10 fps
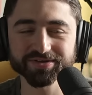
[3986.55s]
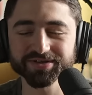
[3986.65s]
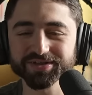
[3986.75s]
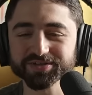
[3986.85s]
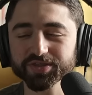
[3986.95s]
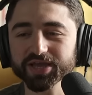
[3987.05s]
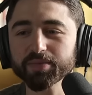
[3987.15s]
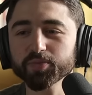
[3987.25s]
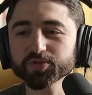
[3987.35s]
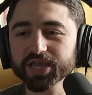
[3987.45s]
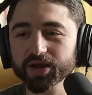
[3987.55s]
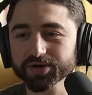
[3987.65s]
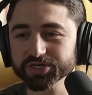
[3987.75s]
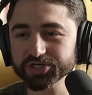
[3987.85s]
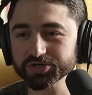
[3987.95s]
Mm-hmm. So they come up with
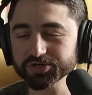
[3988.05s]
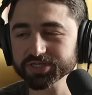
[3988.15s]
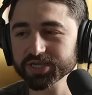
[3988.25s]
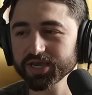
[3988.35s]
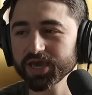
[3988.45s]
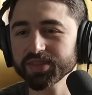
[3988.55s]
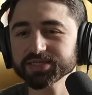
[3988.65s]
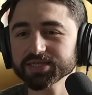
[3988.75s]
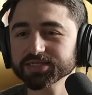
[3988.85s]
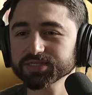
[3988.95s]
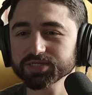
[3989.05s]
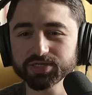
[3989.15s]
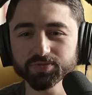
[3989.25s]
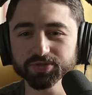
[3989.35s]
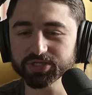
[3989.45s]
caricatures and they say
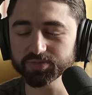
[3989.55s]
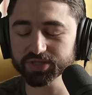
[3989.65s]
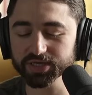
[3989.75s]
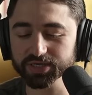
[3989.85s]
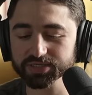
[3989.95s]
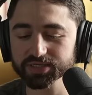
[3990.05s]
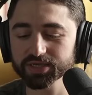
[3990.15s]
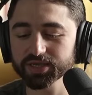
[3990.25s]
stupid, stupid things,